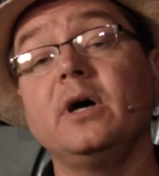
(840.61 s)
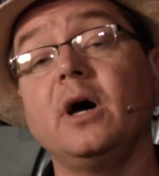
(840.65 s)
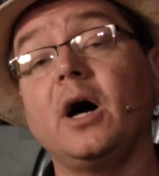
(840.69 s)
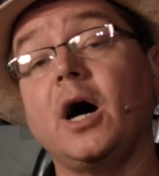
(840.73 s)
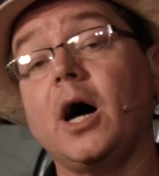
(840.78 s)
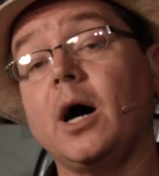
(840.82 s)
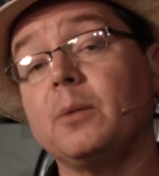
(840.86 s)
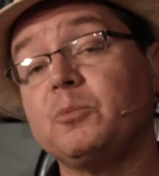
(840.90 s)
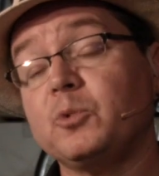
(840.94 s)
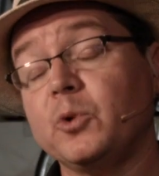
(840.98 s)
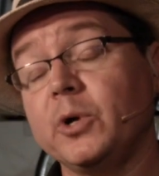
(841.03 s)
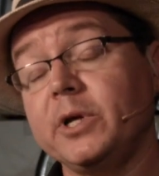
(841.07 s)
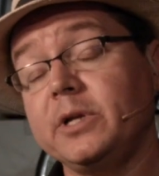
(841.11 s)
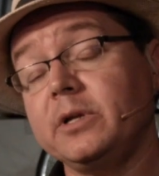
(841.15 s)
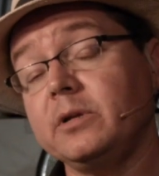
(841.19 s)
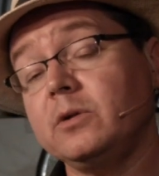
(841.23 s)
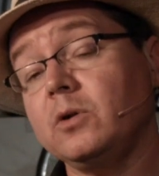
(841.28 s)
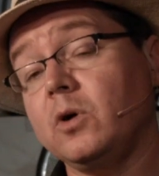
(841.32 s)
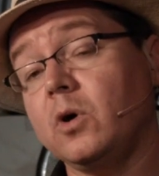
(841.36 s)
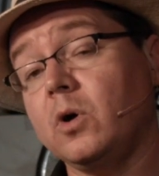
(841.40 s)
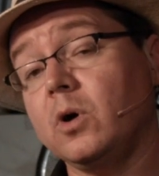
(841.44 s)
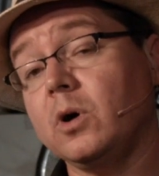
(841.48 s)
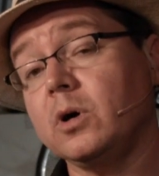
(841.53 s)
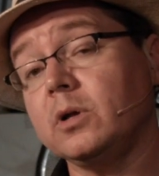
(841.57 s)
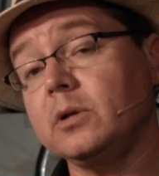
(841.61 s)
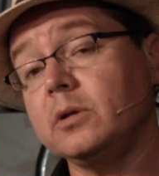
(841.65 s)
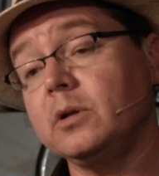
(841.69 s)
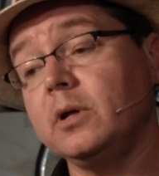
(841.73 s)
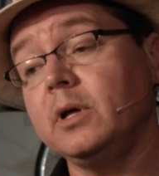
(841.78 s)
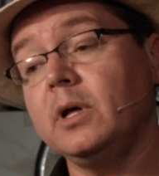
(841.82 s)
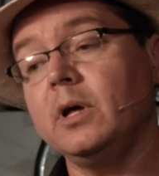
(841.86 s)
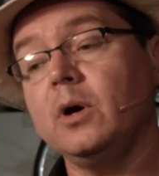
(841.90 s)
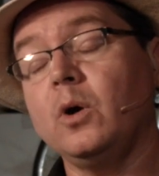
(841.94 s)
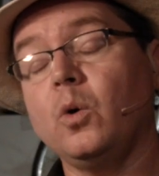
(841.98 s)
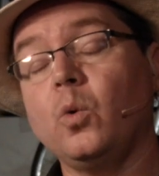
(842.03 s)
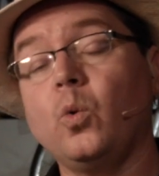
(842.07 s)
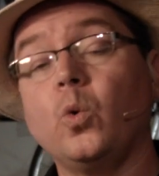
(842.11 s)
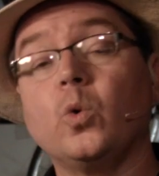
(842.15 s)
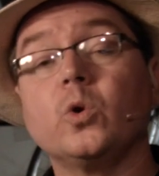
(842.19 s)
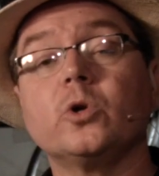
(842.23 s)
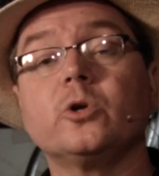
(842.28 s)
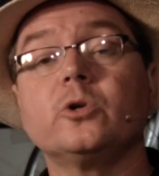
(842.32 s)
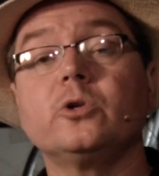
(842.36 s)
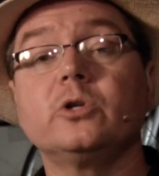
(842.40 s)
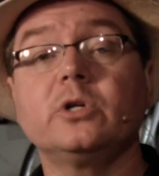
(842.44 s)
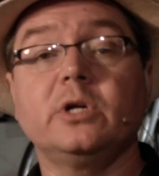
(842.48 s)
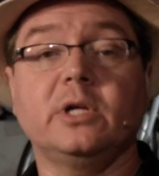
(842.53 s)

operated on ordered